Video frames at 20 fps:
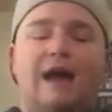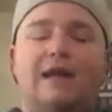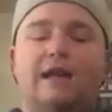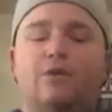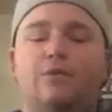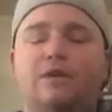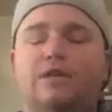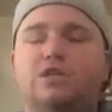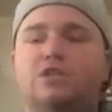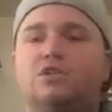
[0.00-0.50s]
I
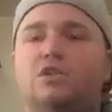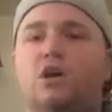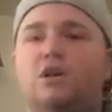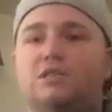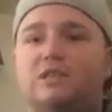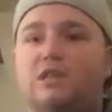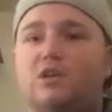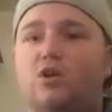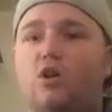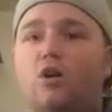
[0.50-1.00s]
know we just
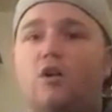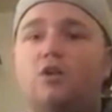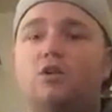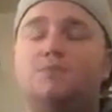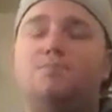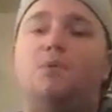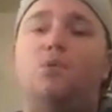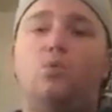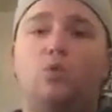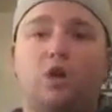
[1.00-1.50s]
lost to the
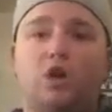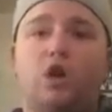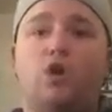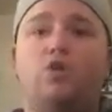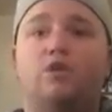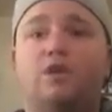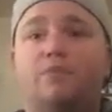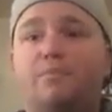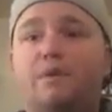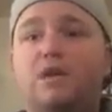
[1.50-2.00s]
Cardinals, but we're
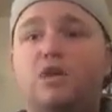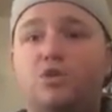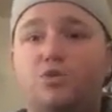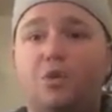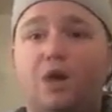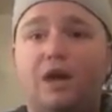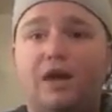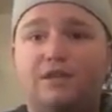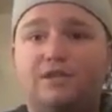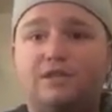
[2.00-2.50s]
going to beat
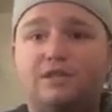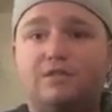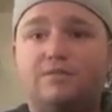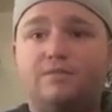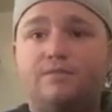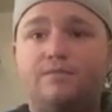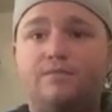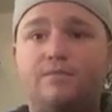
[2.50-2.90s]
you guys.